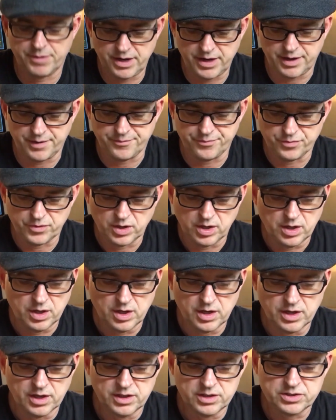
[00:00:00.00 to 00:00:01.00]
of money.
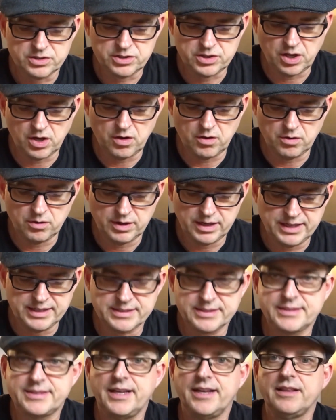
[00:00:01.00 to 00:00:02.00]
So he
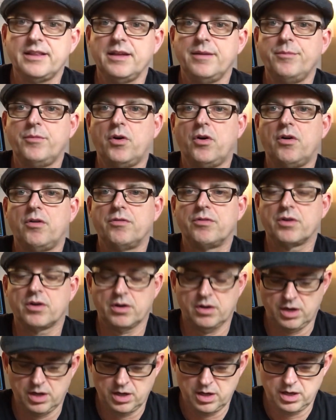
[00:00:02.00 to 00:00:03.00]
sent them
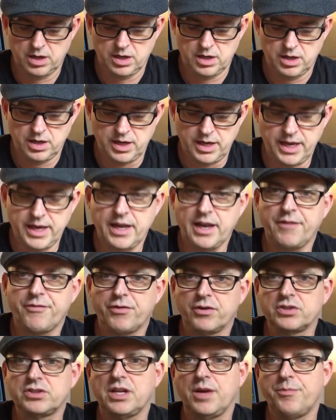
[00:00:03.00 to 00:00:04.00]
over, and at
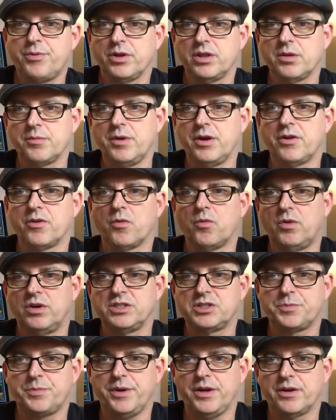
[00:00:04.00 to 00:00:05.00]
first I put them under
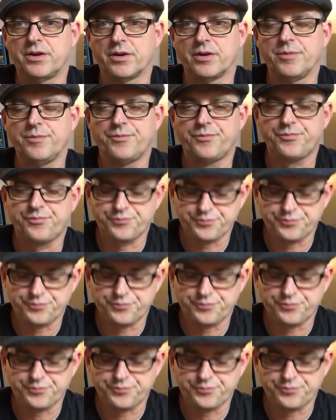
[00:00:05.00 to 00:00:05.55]
one speaker,